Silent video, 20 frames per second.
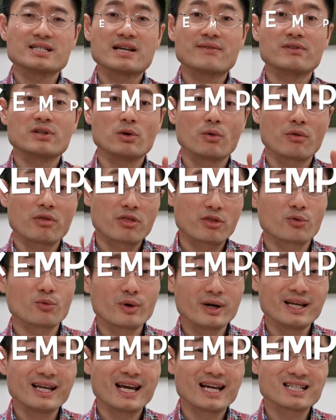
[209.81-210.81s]

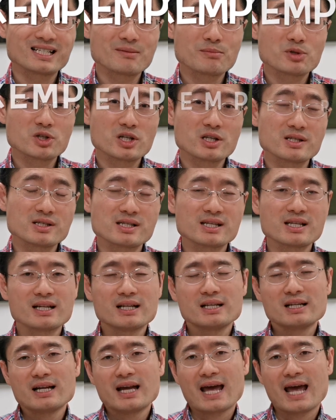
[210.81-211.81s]
703 exemptions
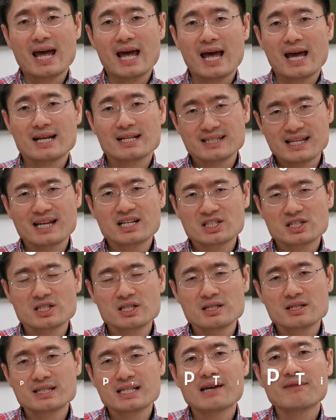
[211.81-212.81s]
and
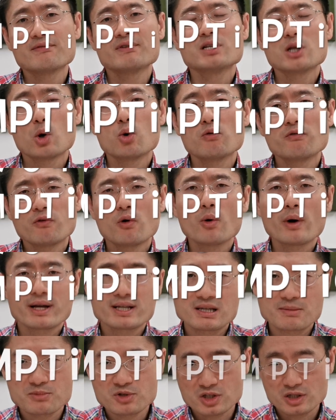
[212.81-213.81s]
Section 704
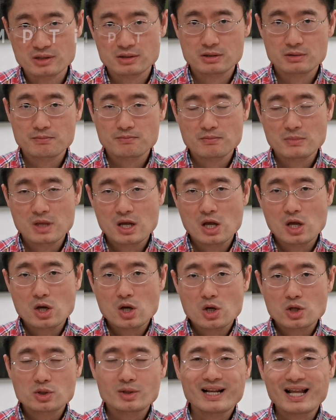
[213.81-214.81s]
exemptions.
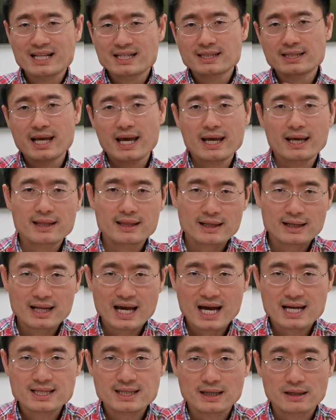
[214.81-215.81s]
So let's take the
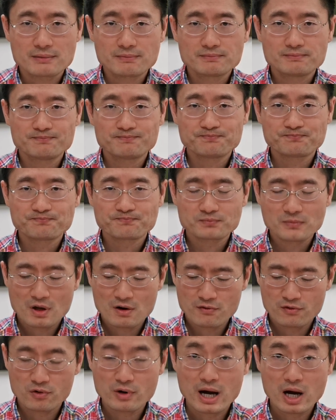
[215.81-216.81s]
latter
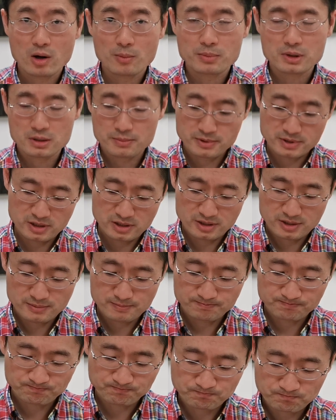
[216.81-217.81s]
for our purposes.
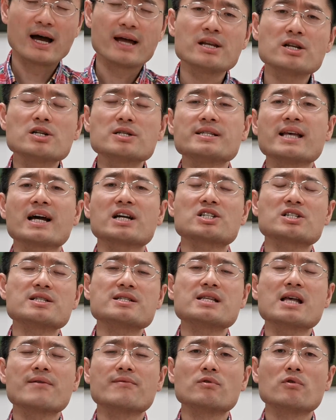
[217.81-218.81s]
Under Section
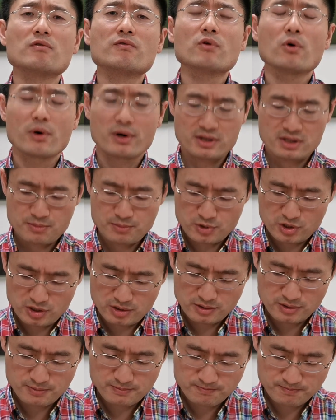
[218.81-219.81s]
704
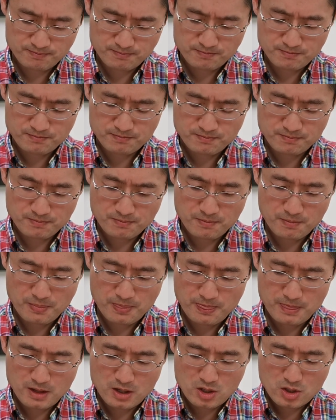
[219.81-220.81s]
exemptions,
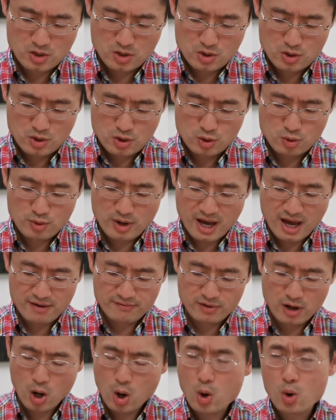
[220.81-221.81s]
you have
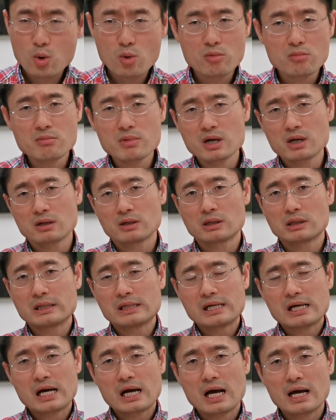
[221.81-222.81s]
home,
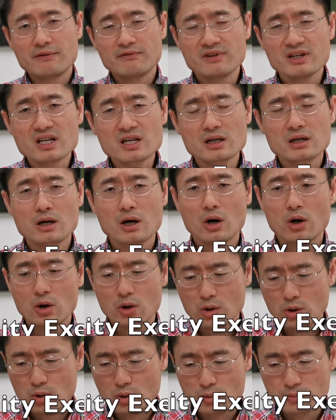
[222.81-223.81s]

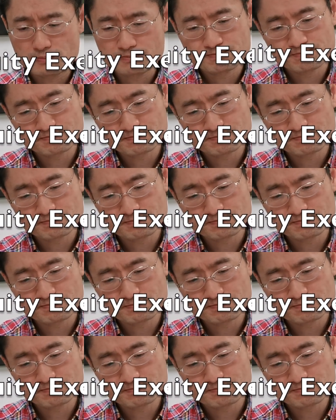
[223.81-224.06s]
vehicle,